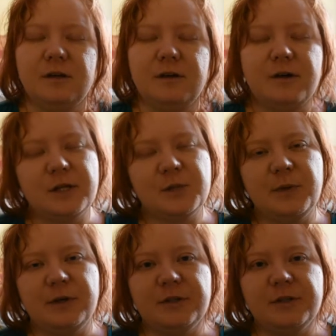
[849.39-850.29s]
her
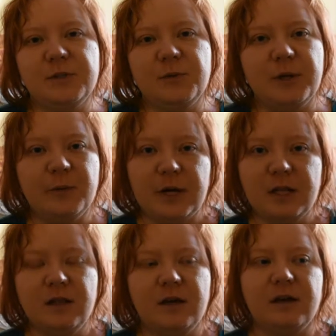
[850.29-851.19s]
experience very
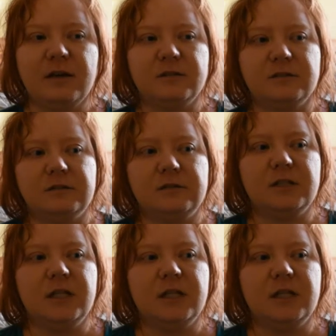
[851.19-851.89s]
well, and